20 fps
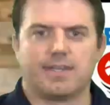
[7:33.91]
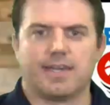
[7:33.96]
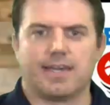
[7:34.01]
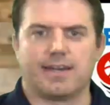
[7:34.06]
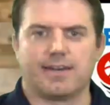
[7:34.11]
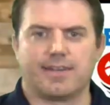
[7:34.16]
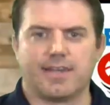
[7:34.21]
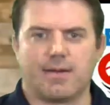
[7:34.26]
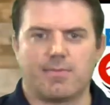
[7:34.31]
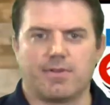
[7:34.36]
had
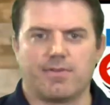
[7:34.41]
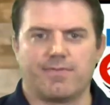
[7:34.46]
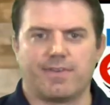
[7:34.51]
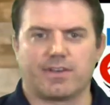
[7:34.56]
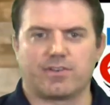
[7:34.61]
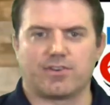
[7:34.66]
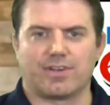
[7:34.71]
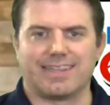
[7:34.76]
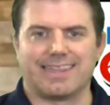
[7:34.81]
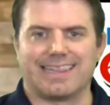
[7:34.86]
a dominant
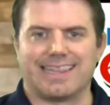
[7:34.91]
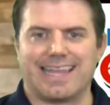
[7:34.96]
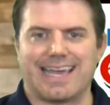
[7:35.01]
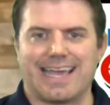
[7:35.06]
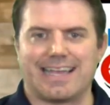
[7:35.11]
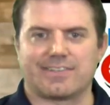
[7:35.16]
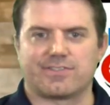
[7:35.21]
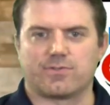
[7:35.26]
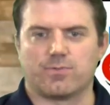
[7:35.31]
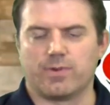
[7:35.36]
victory
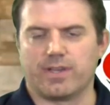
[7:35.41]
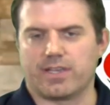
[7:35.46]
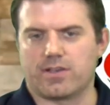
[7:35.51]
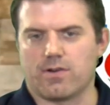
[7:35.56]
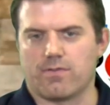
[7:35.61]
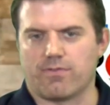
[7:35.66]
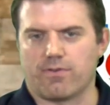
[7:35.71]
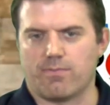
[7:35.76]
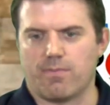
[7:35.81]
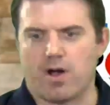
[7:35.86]
last week
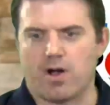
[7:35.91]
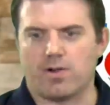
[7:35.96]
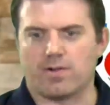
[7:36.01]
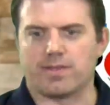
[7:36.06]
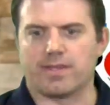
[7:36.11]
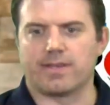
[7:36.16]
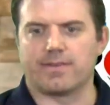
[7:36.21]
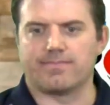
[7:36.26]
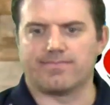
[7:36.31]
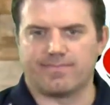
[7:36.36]
over
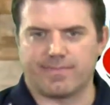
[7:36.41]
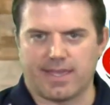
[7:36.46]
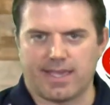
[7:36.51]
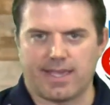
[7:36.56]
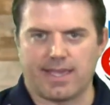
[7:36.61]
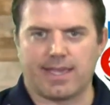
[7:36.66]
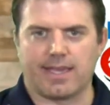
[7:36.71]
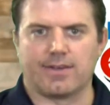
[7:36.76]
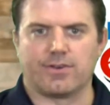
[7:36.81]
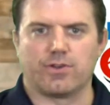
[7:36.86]
Malden
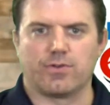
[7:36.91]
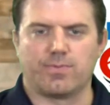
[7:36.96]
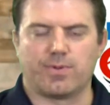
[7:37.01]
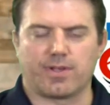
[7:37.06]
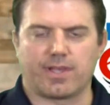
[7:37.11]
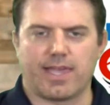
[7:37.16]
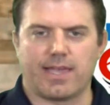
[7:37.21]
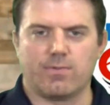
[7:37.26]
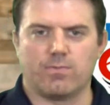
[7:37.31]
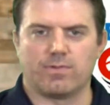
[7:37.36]
and
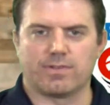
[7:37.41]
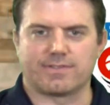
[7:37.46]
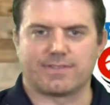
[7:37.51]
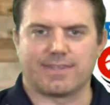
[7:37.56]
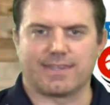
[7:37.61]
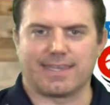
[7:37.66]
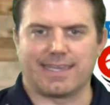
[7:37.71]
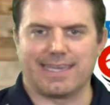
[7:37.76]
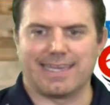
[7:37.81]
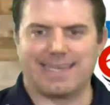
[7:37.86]
duplicate once
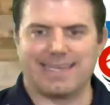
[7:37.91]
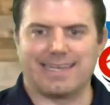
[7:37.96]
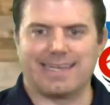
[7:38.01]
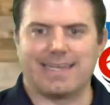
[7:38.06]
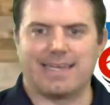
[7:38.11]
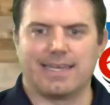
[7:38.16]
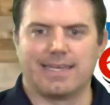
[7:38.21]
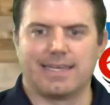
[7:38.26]
again